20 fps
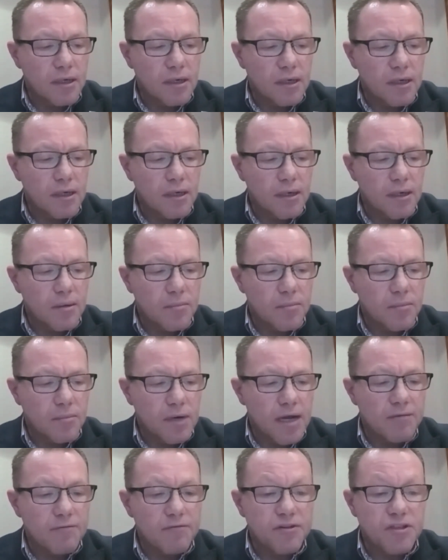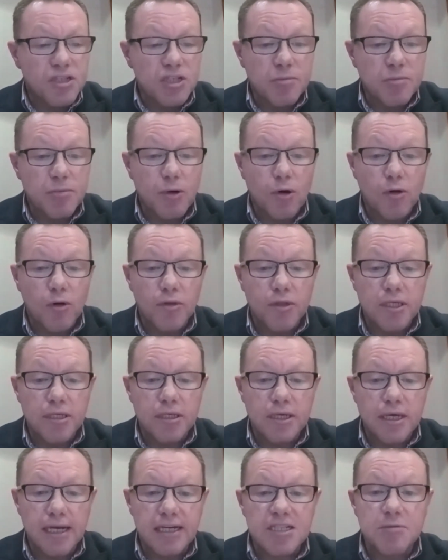emphasis put on
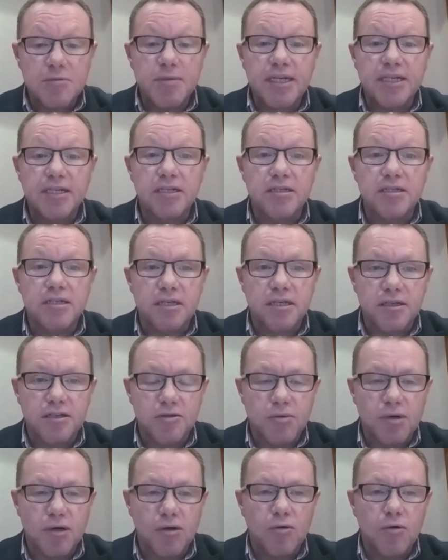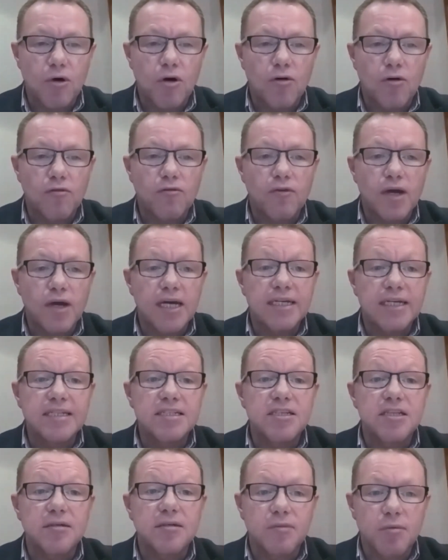the expediency as well of an
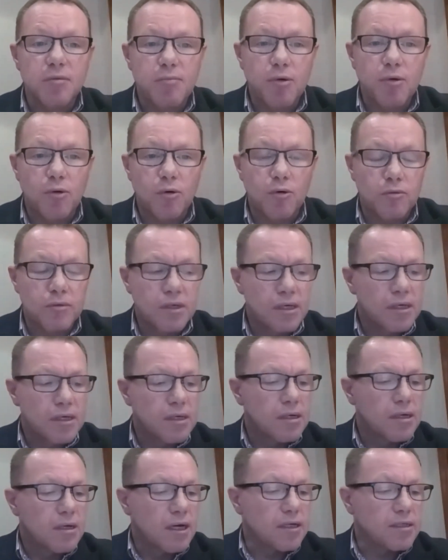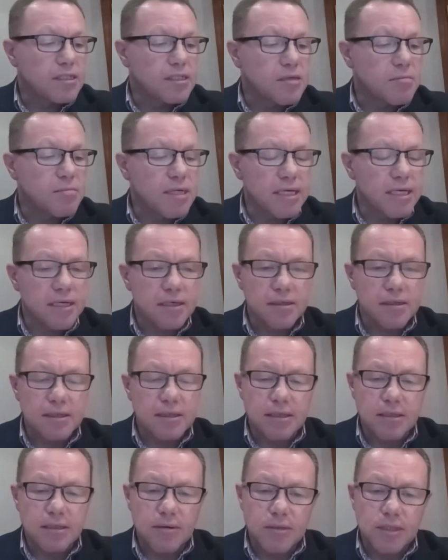incident report. And to me,
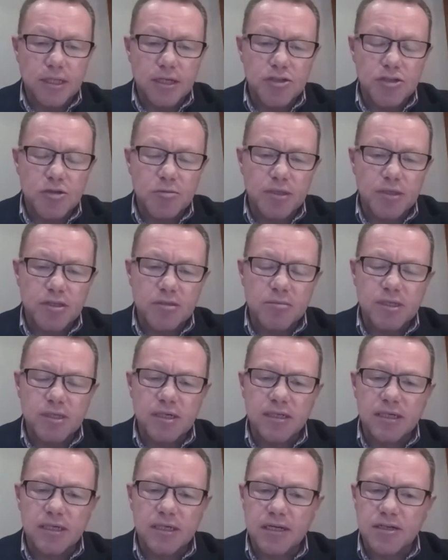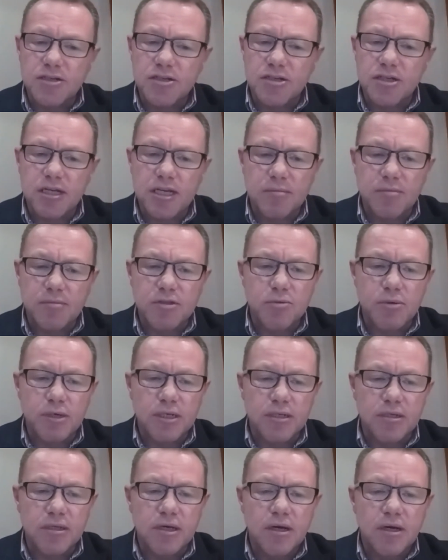there should be some delineation here
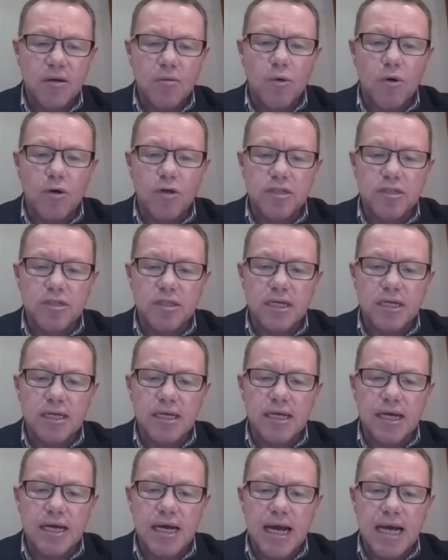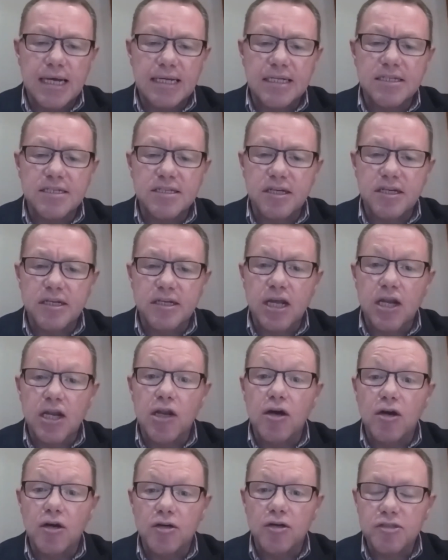between what is an incident
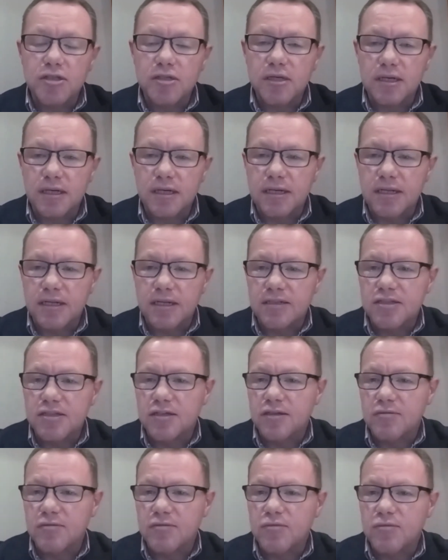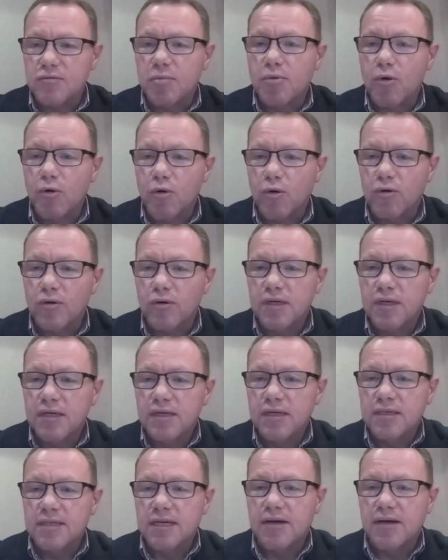alert and an incident report.
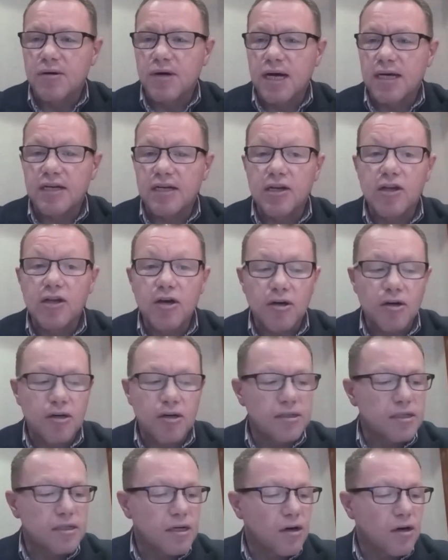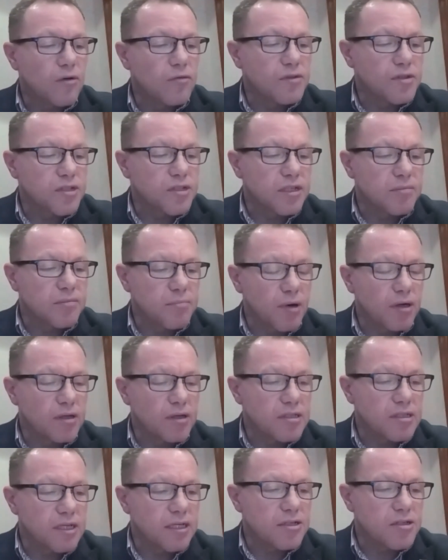Now, an alert, obviously, by
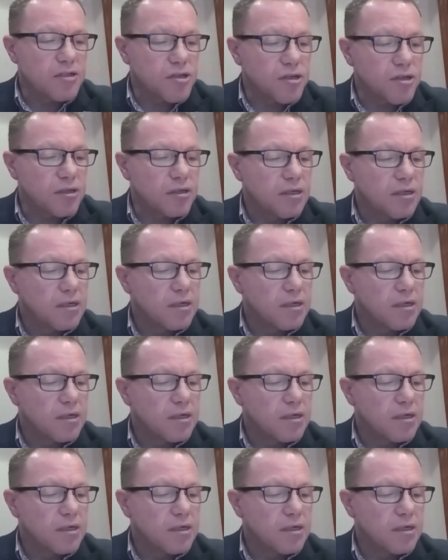its nature,